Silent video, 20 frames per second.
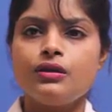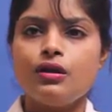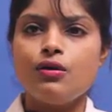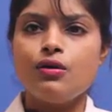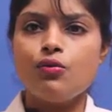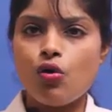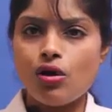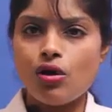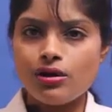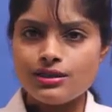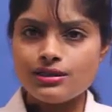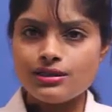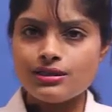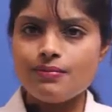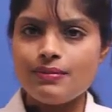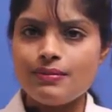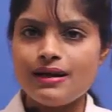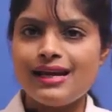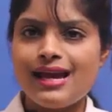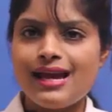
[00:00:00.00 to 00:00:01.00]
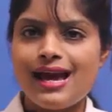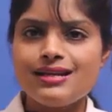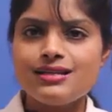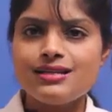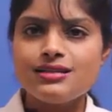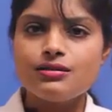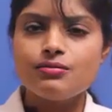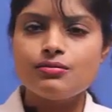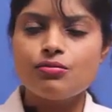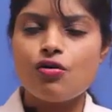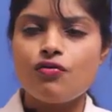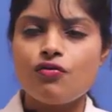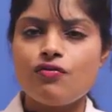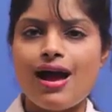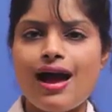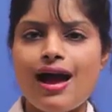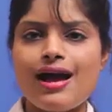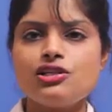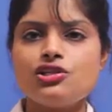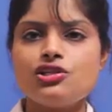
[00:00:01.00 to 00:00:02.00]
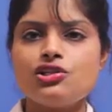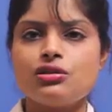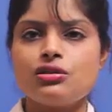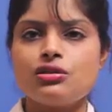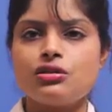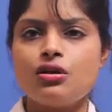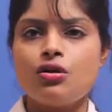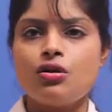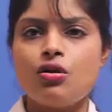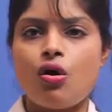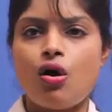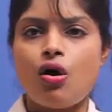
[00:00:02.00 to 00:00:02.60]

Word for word: Now, what is the mechanism of action,